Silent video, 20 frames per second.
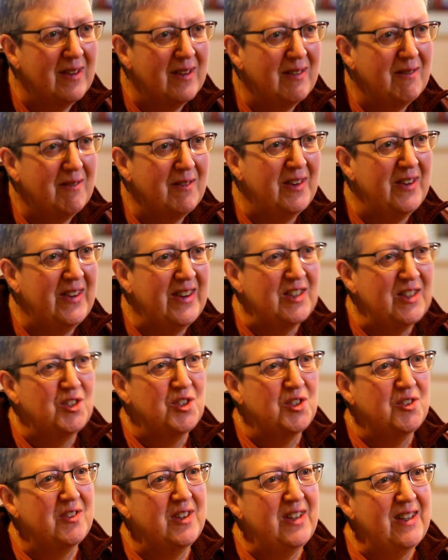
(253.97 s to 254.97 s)
We're in the
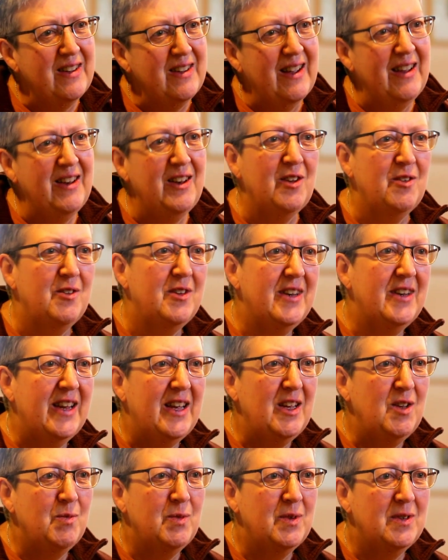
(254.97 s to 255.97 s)
street, I know the
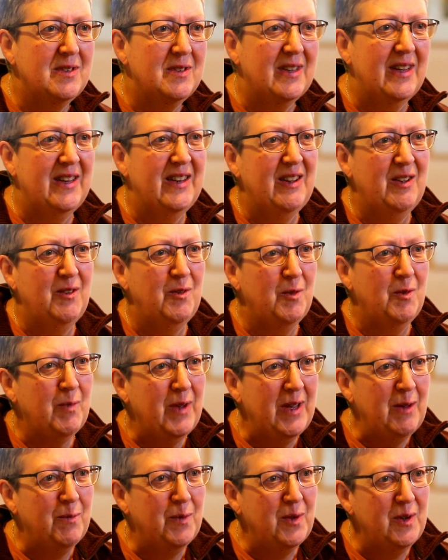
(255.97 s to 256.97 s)
neighbours, I know the
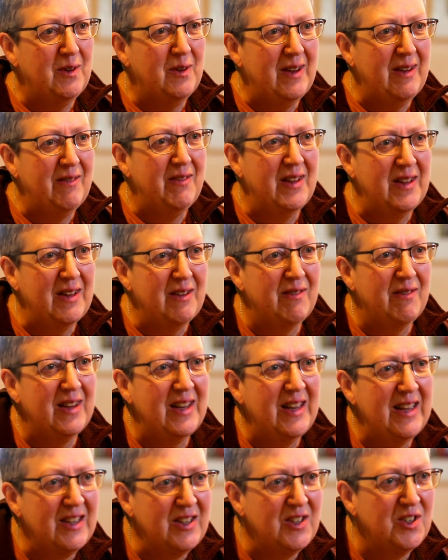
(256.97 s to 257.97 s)
people who live in the
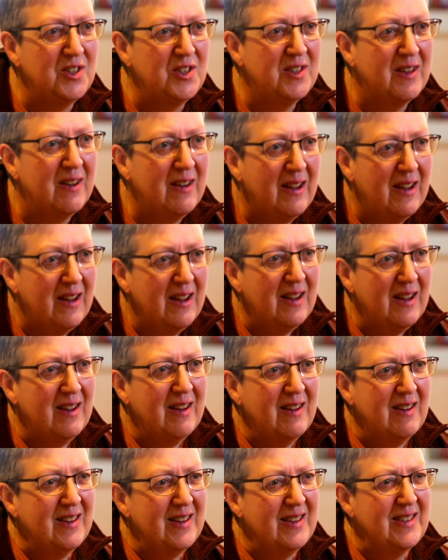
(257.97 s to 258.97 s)
village.
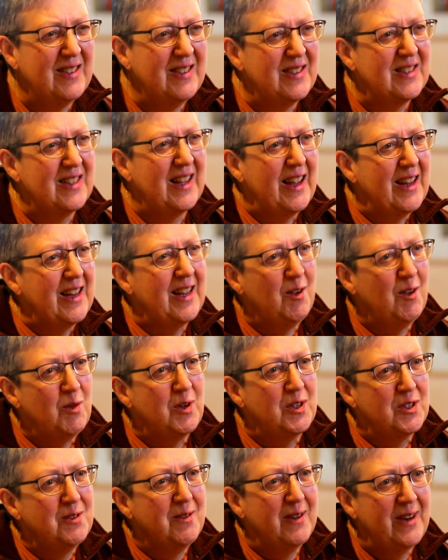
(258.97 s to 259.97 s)
It's just like it
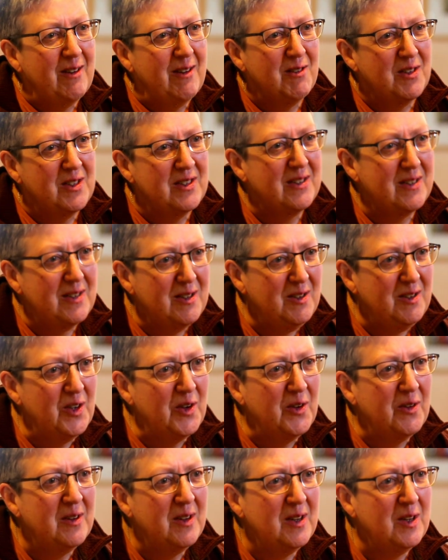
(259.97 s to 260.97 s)
was when I was
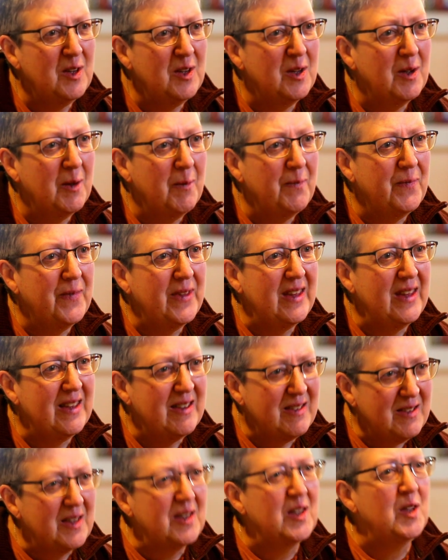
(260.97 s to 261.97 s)
young.
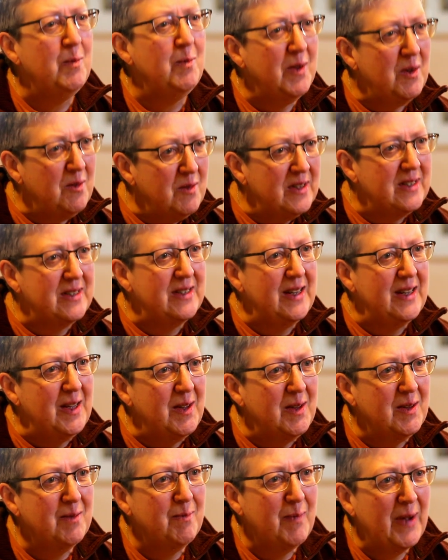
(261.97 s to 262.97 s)
It was a
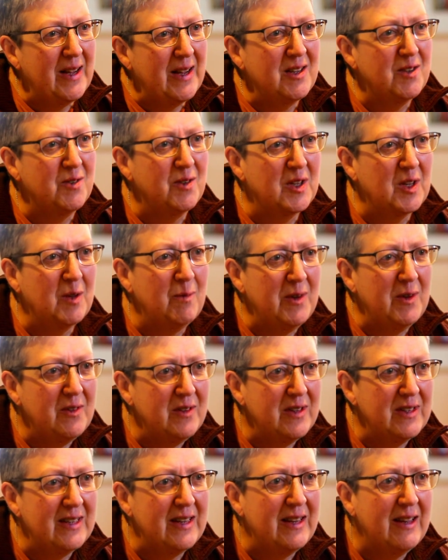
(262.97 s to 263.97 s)
community, back to a
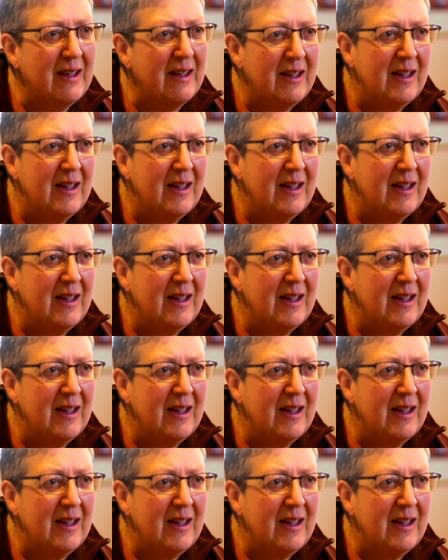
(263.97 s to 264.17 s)
community.